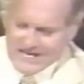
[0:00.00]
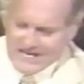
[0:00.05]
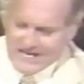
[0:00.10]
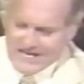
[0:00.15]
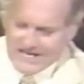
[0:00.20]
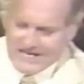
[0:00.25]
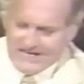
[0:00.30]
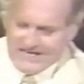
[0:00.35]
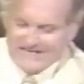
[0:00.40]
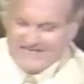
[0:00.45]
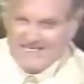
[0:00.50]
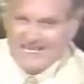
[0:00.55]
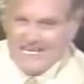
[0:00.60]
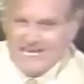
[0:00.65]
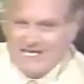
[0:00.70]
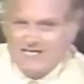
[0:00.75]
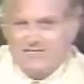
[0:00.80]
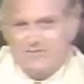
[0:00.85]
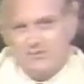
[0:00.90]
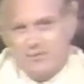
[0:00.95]
and as
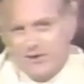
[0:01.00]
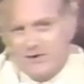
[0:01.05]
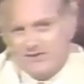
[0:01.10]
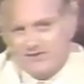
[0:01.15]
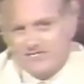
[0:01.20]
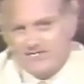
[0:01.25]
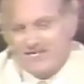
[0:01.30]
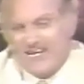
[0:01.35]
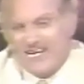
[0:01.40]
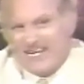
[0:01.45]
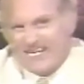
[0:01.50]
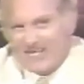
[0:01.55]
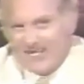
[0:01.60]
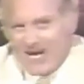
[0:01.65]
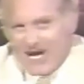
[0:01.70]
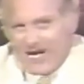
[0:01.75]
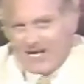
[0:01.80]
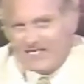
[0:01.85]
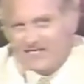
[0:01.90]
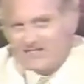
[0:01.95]
each person
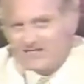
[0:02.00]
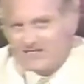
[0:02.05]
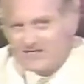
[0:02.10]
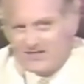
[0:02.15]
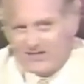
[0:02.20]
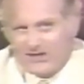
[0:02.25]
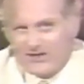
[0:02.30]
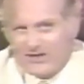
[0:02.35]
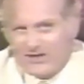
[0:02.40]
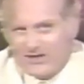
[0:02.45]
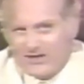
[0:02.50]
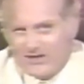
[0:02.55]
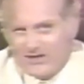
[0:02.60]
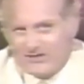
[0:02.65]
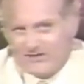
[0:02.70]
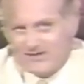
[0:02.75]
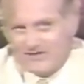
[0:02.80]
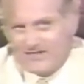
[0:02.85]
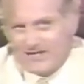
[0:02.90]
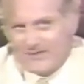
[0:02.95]
acknowledges they're going to
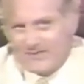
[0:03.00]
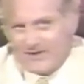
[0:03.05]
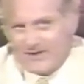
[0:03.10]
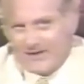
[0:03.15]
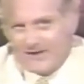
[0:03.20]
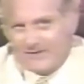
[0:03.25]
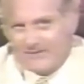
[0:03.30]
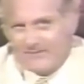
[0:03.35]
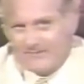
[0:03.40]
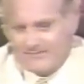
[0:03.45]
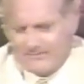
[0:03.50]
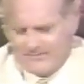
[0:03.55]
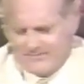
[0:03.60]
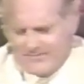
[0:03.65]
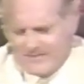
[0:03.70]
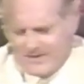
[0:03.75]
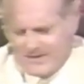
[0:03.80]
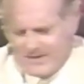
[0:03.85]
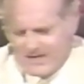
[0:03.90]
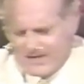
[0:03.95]
do something,
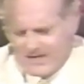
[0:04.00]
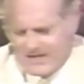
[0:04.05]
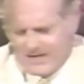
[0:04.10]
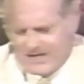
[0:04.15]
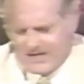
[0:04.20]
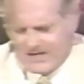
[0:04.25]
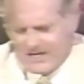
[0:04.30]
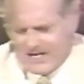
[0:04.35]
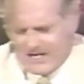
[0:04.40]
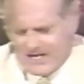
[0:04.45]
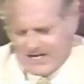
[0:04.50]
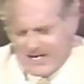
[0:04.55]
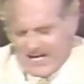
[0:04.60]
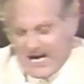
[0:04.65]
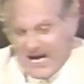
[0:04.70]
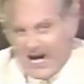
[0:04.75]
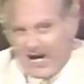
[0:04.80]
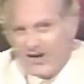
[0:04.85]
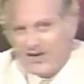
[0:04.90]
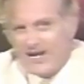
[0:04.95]

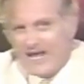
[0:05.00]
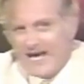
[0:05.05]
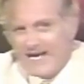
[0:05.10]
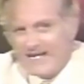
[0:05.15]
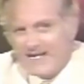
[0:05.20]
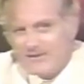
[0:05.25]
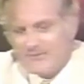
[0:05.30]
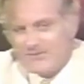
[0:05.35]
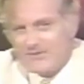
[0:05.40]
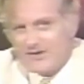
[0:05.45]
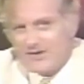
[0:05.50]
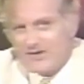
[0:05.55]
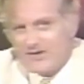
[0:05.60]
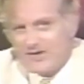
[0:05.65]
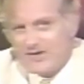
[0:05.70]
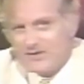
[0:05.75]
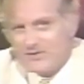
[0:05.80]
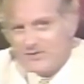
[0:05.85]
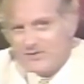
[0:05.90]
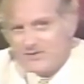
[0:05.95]
I'll line up the
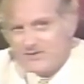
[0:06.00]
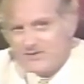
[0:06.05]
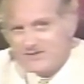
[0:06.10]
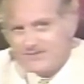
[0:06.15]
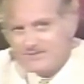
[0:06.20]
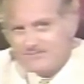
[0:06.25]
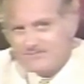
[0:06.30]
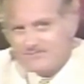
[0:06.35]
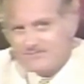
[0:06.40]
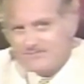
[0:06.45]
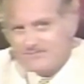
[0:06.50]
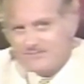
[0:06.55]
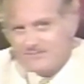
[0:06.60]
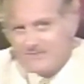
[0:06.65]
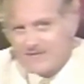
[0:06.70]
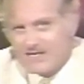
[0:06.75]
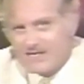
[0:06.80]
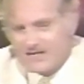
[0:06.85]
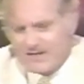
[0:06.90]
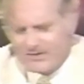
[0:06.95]
canoes.
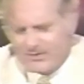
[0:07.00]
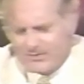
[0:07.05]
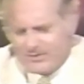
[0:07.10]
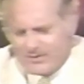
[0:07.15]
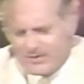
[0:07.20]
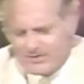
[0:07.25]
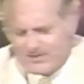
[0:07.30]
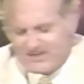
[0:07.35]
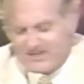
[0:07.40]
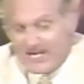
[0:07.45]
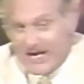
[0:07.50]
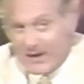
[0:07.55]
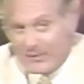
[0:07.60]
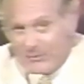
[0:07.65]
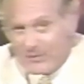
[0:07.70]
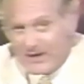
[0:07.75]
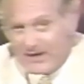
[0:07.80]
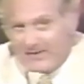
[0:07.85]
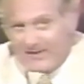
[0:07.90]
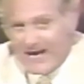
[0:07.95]
Another person, I'll
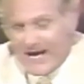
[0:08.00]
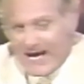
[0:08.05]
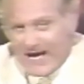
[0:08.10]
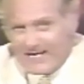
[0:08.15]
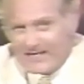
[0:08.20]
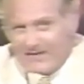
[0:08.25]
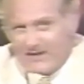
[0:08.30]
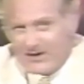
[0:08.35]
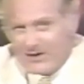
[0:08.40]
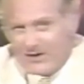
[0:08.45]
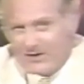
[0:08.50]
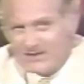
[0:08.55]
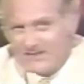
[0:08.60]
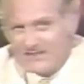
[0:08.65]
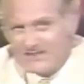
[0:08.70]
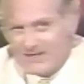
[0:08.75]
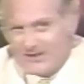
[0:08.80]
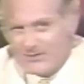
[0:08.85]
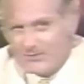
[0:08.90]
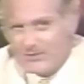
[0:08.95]
bring the hot dogs.
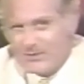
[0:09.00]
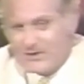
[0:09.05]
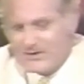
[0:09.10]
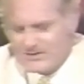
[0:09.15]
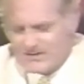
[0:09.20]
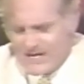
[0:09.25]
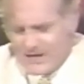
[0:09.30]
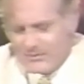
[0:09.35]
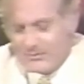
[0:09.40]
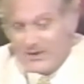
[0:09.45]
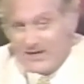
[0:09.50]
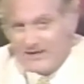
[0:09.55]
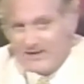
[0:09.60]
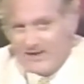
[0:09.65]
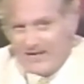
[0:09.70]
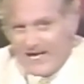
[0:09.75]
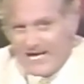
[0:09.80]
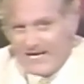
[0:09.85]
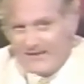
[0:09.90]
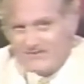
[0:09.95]
Another person, I'll bring the
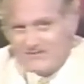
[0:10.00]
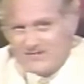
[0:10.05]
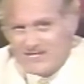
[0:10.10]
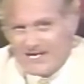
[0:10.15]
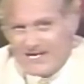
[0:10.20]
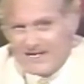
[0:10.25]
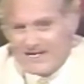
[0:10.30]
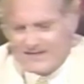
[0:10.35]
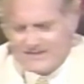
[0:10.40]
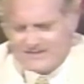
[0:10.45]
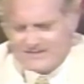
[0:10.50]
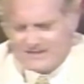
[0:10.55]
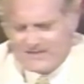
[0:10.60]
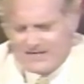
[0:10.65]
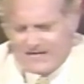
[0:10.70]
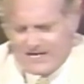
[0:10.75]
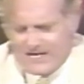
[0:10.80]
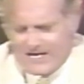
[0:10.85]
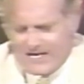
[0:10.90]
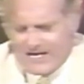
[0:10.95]
life jackets.
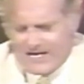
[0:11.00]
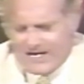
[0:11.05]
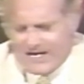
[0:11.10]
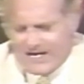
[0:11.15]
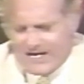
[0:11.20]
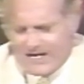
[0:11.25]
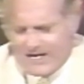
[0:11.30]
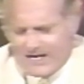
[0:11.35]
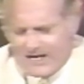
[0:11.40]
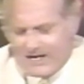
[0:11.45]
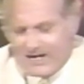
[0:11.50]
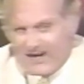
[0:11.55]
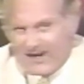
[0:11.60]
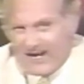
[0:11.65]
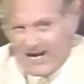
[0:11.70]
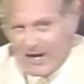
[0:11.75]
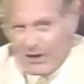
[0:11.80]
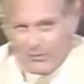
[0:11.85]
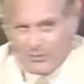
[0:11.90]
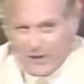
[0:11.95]

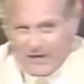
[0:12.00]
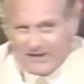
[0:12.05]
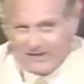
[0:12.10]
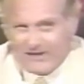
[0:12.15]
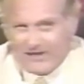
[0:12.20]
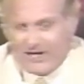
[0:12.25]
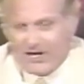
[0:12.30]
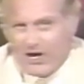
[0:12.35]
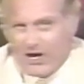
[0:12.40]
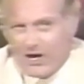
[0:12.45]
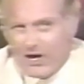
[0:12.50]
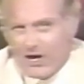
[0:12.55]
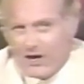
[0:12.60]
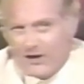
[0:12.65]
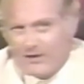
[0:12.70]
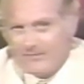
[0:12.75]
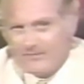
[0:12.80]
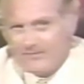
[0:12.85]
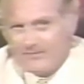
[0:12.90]
I'll bring the car.